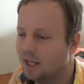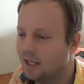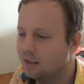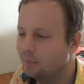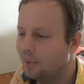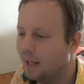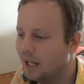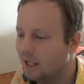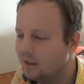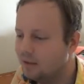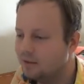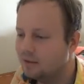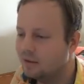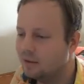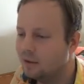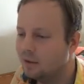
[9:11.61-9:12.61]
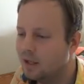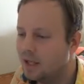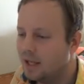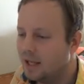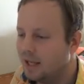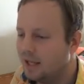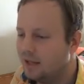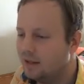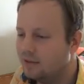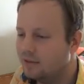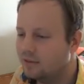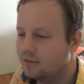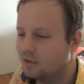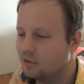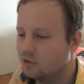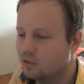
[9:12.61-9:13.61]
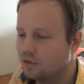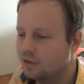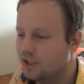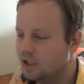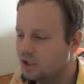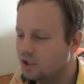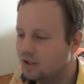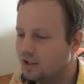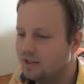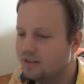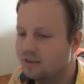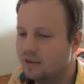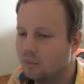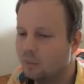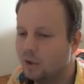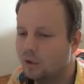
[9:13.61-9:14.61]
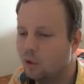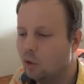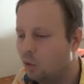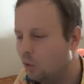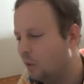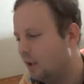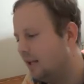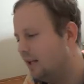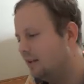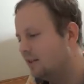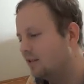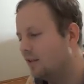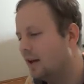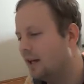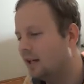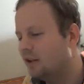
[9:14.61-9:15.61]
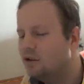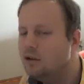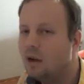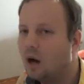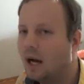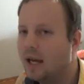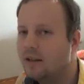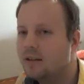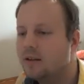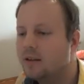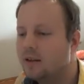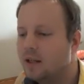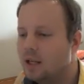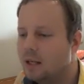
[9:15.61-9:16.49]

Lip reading: And a paladin is traditionally someone who is like a knight,